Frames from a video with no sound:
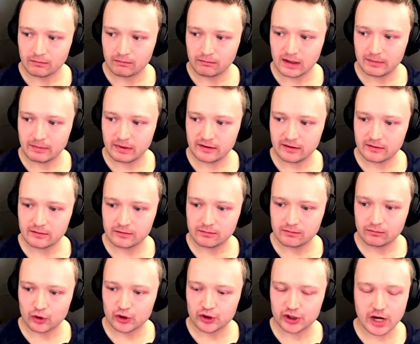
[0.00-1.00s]
maybe
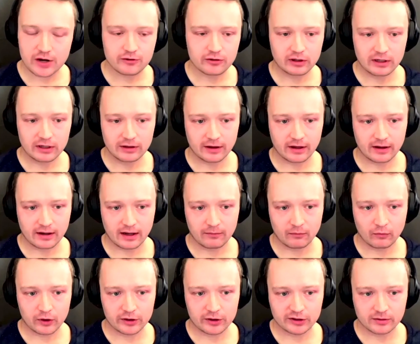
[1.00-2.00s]
more generally then
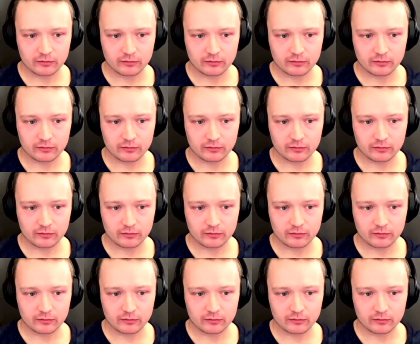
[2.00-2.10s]
what are some